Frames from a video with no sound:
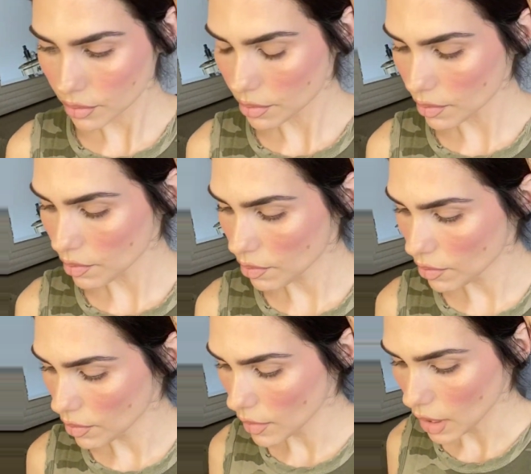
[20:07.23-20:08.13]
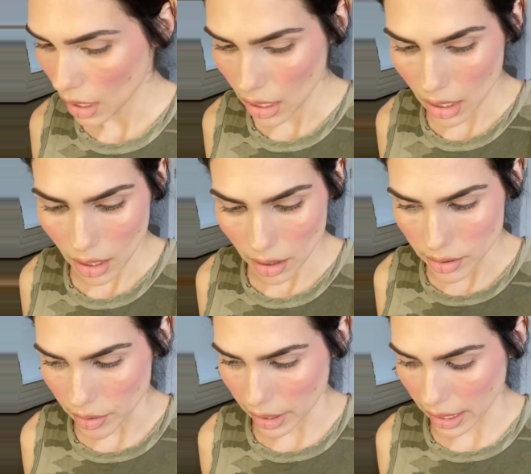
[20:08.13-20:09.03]
So
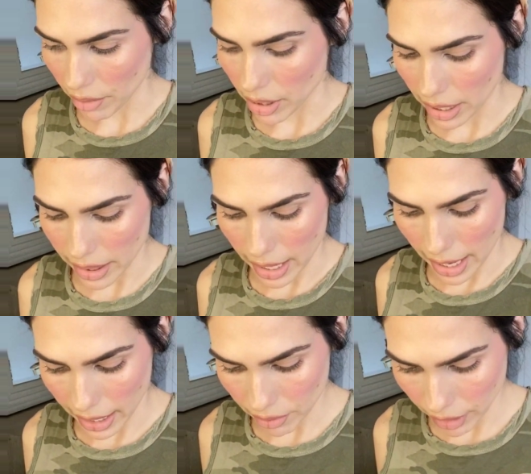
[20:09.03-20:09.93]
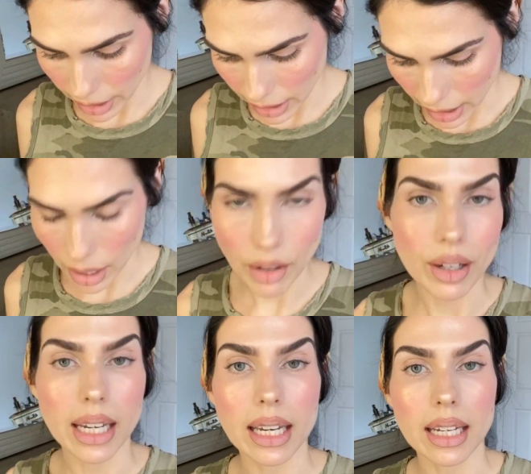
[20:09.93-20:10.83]
we can get rid of that right now
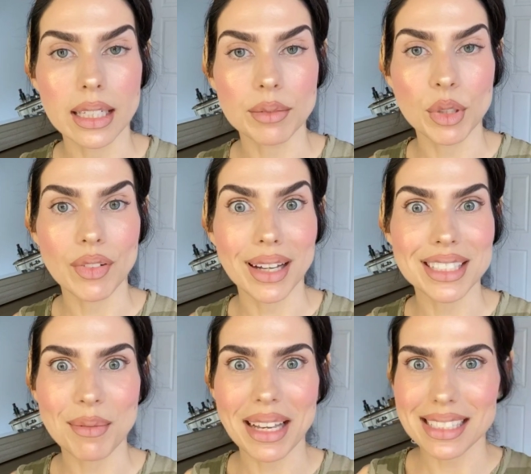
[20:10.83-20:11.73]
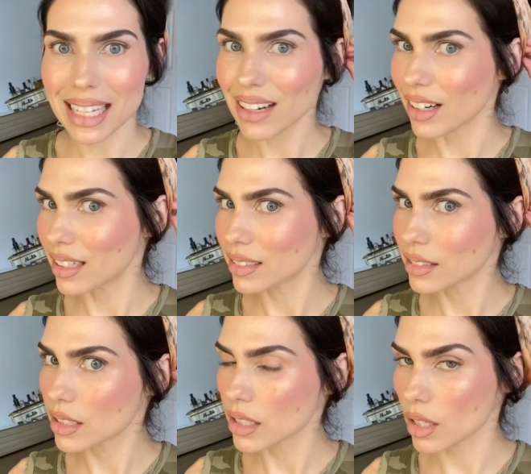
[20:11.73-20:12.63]
and move on to mascara.
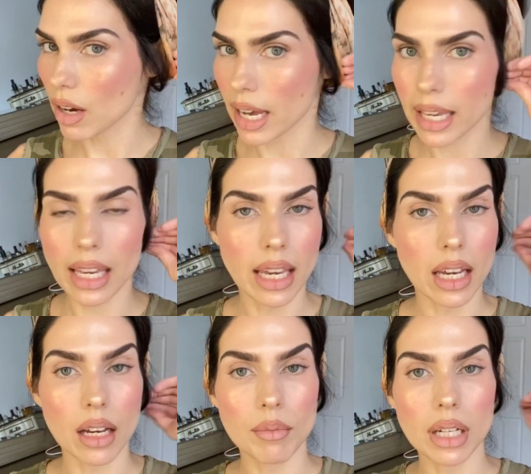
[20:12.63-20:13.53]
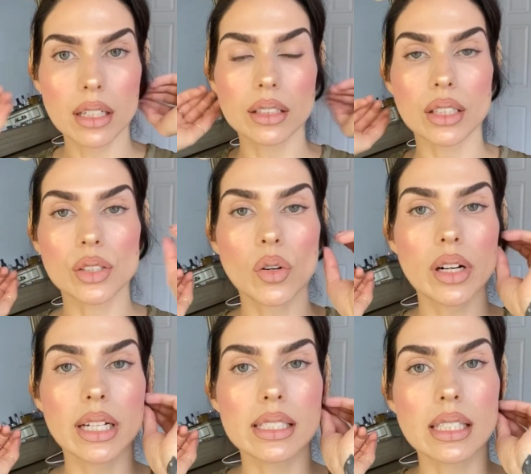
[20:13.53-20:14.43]
So I am
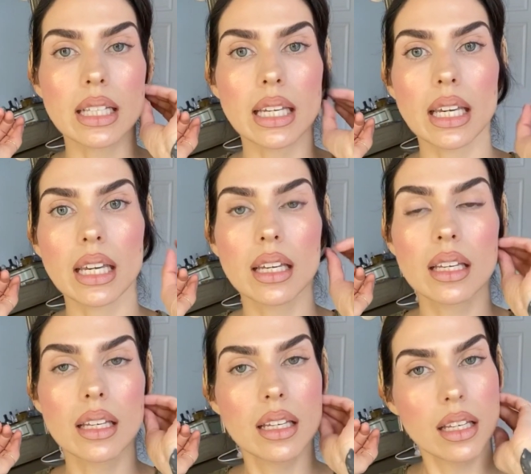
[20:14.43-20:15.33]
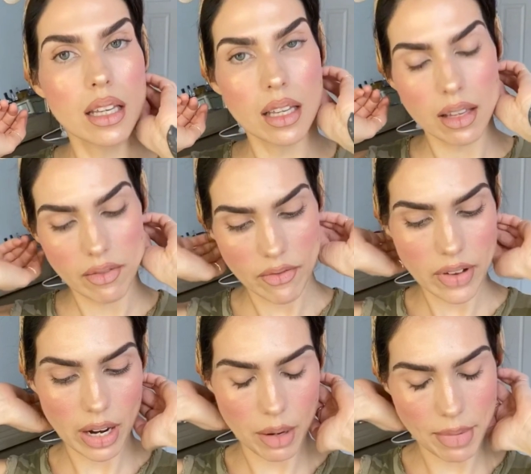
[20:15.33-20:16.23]
notoriously
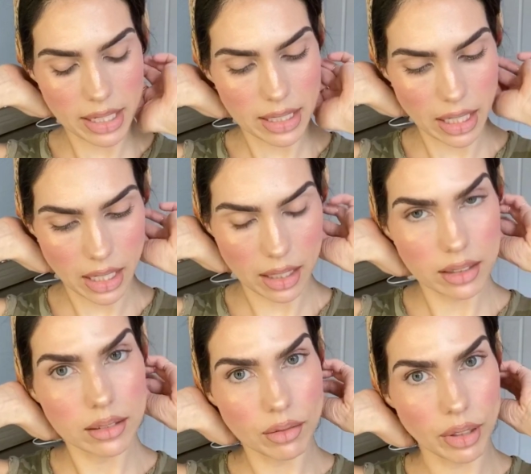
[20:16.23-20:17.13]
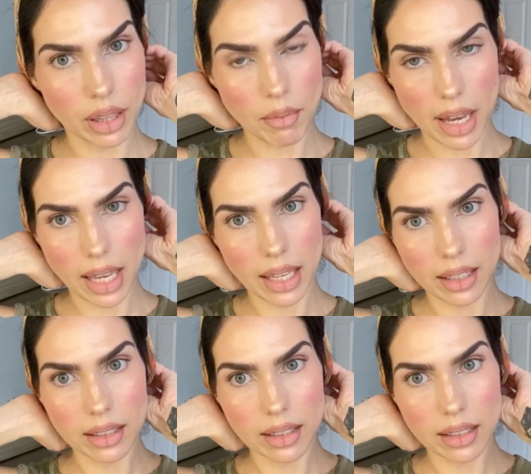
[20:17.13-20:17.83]
very messy with my